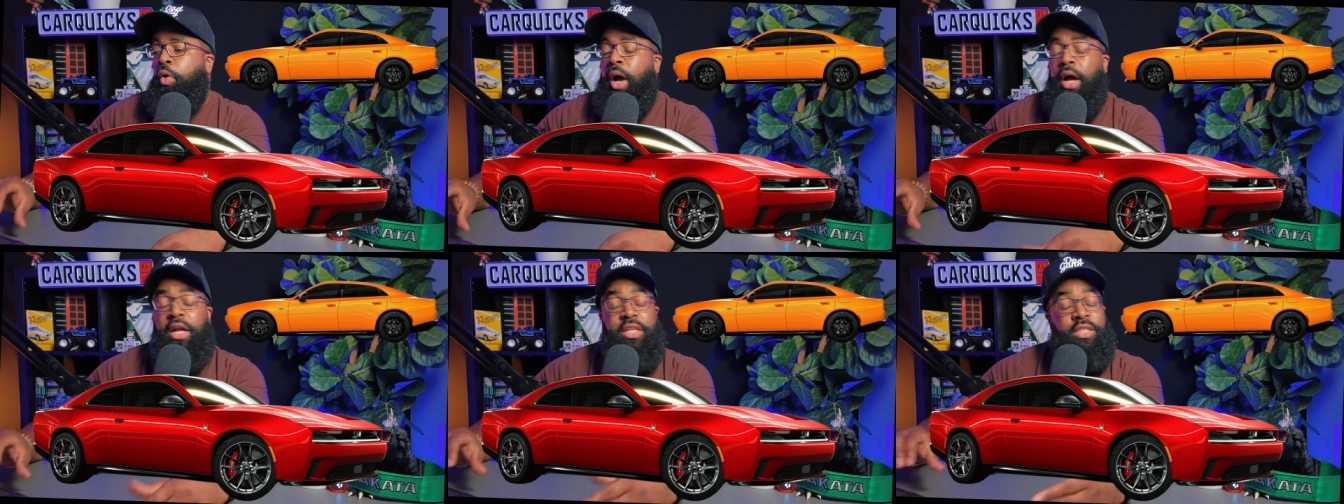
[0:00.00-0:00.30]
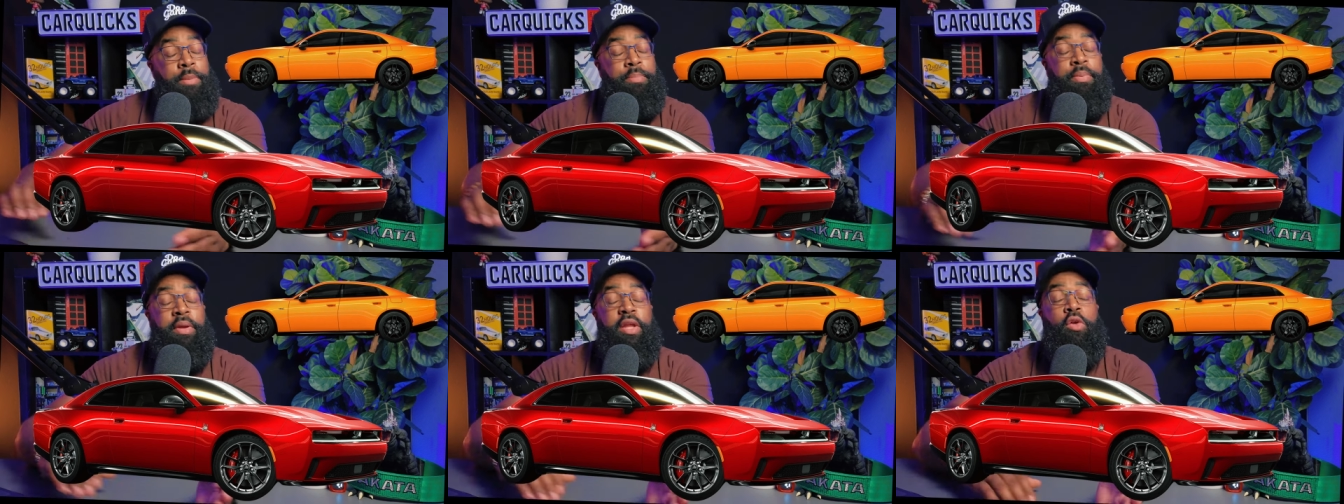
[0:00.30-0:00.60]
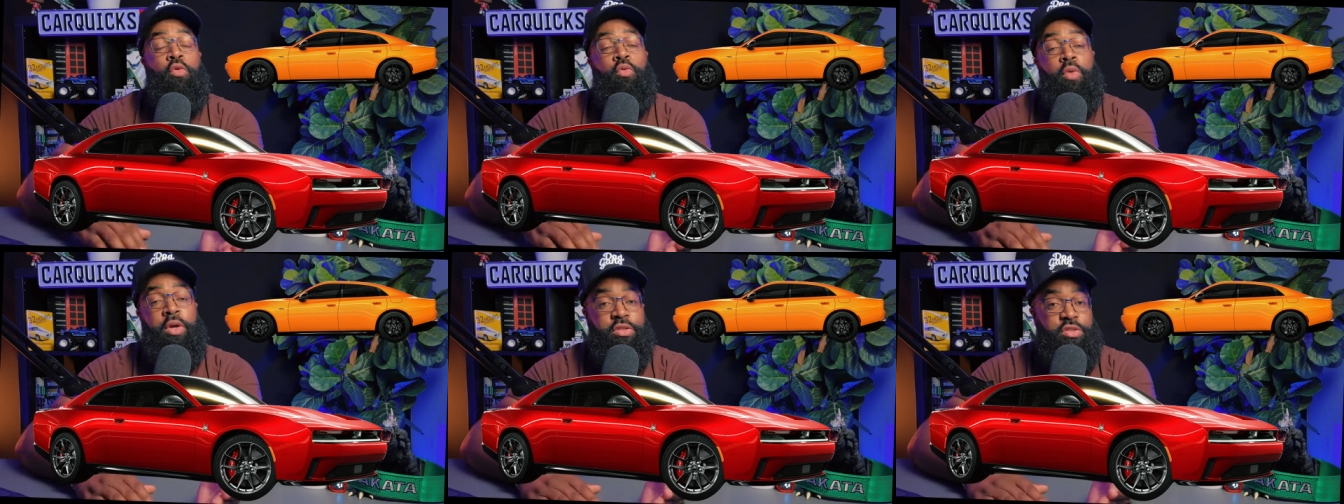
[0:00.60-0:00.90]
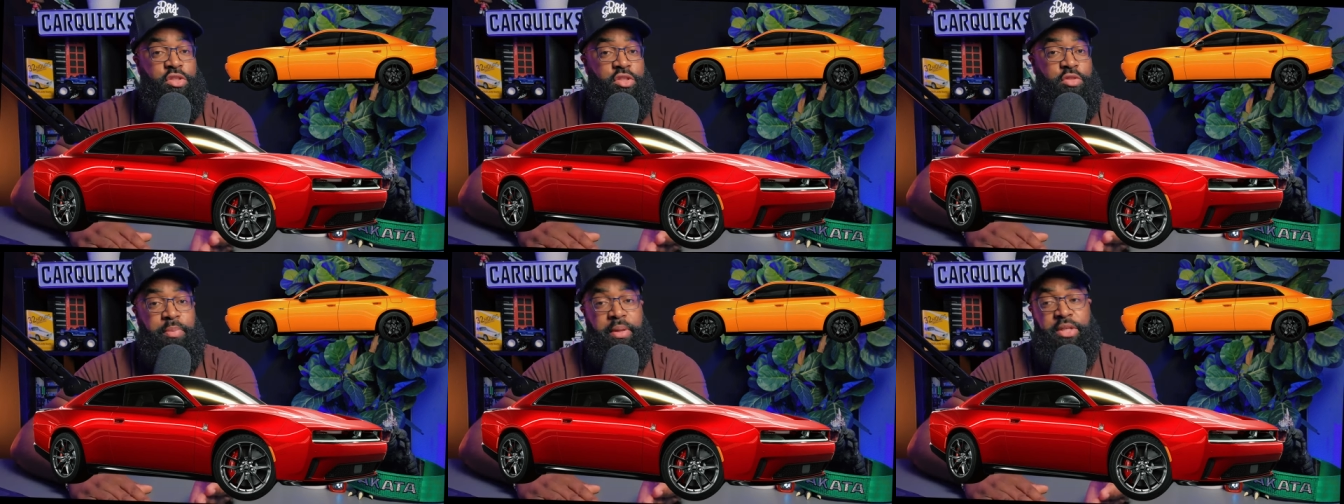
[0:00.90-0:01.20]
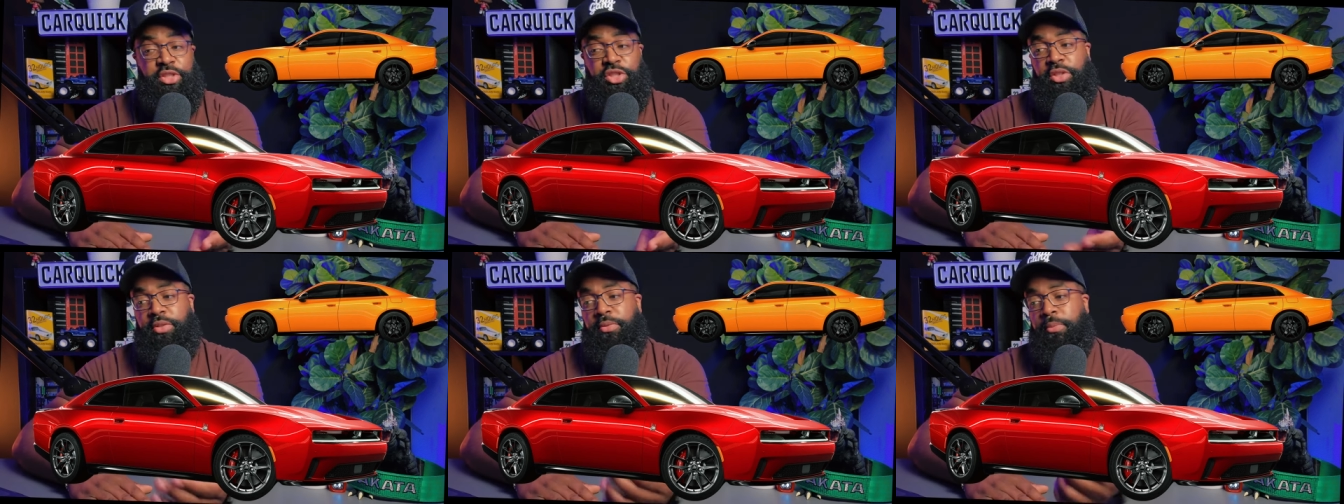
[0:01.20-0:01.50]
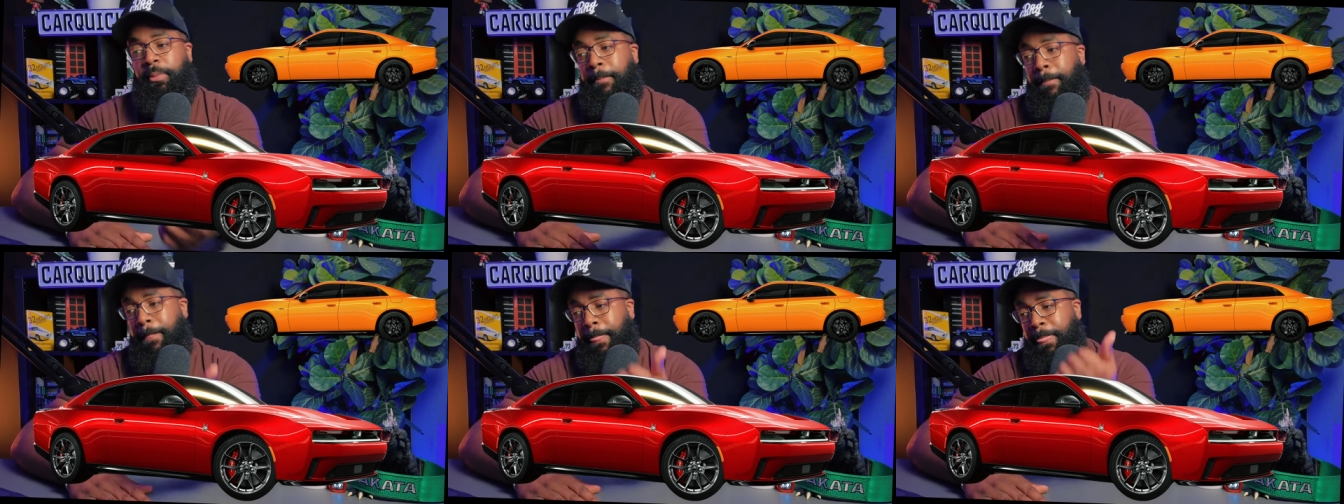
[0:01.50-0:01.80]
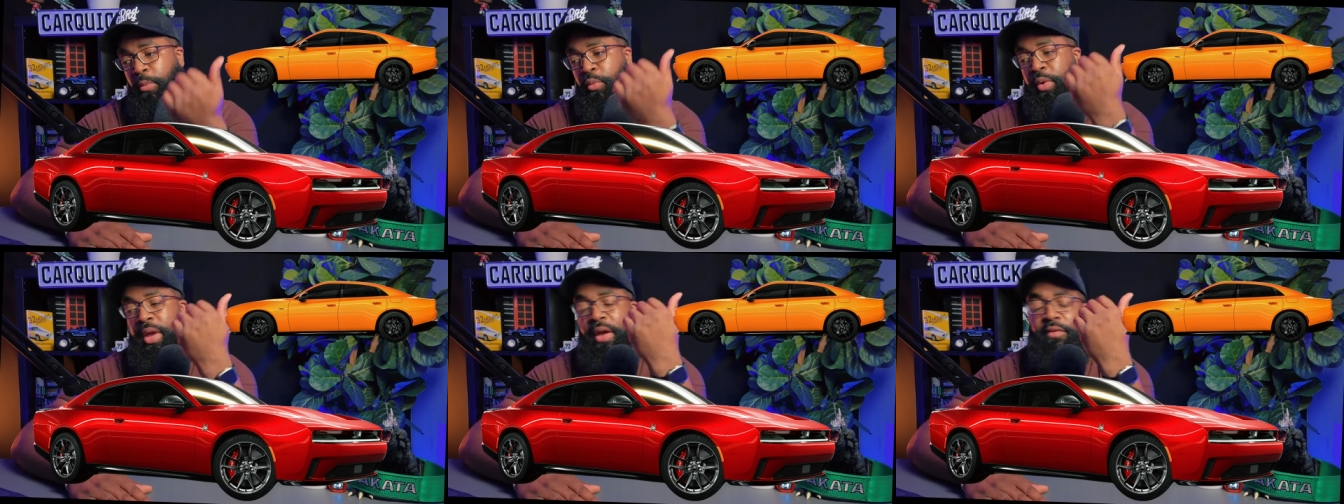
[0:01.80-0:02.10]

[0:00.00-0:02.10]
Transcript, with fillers: Independent rear suspension. We have